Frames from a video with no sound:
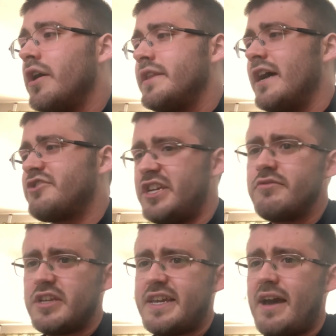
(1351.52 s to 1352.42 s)
Now, she
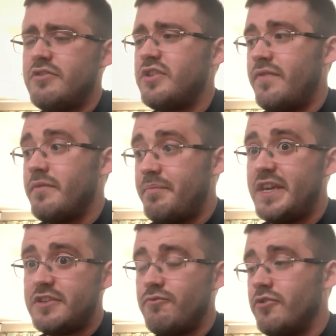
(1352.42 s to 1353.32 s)
was a character from the
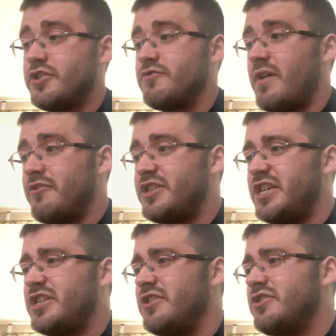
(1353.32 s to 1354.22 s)
Beast Wars as well.
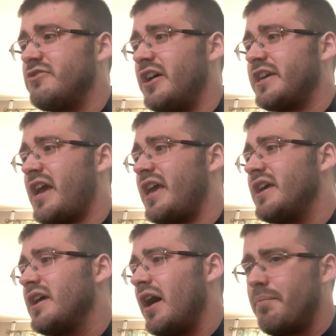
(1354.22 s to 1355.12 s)
She turned into like
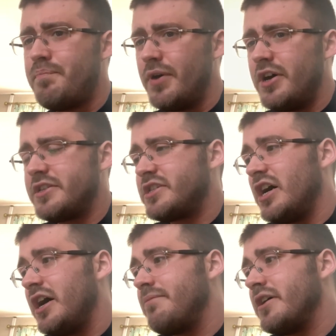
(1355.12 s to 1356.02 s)
a bird
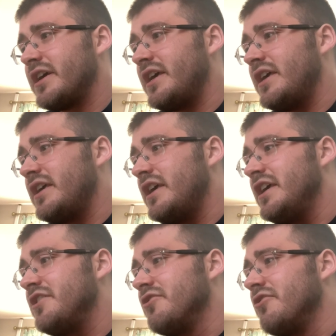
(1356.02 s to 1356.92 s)
type, like an
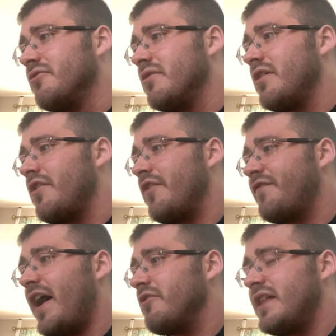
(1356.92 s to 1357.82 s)
eagle or a
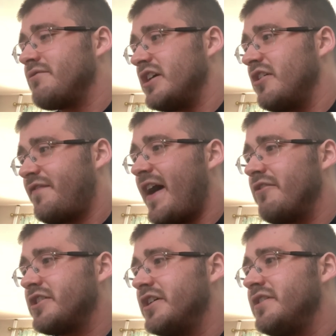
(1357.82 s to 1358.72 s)

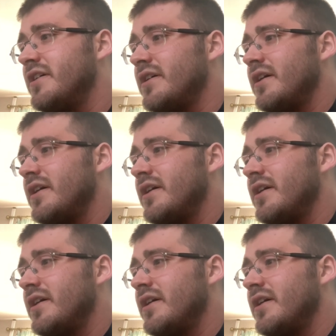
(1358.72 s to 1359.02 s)
falcon.